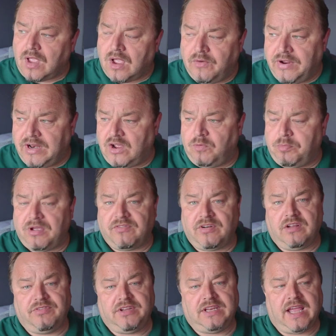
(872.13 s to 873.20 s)
I really hope you have a
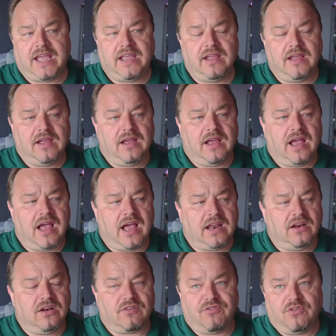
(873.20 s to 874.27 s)
lovely day, uh,
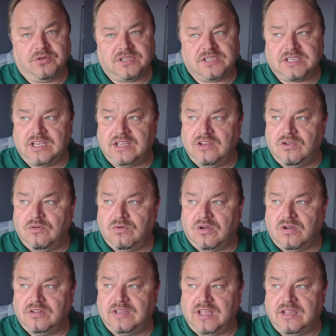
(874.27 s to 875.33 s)
and I look forward to seeing you
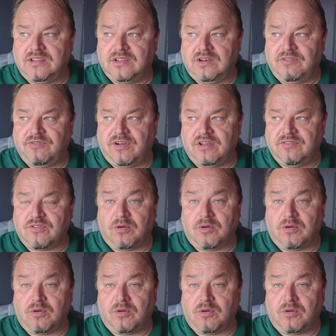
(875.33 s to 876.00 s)
on day 35.